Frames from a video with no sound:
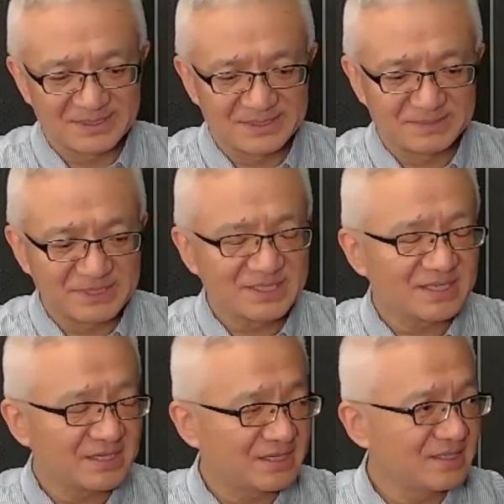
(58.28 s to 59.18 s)
big
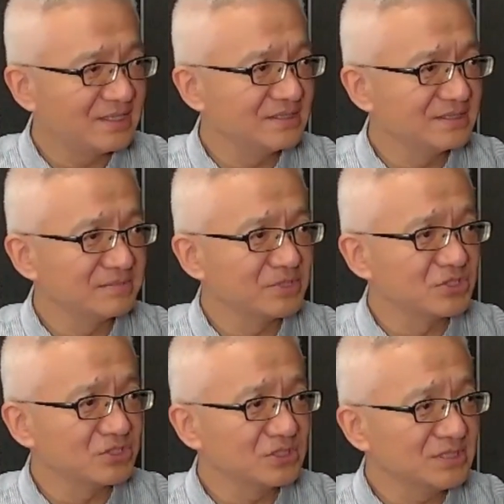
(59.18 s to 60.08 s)
data and the
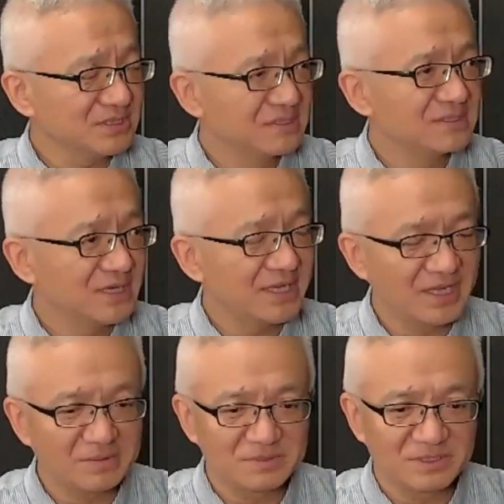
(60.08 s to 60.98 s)
machine learning. The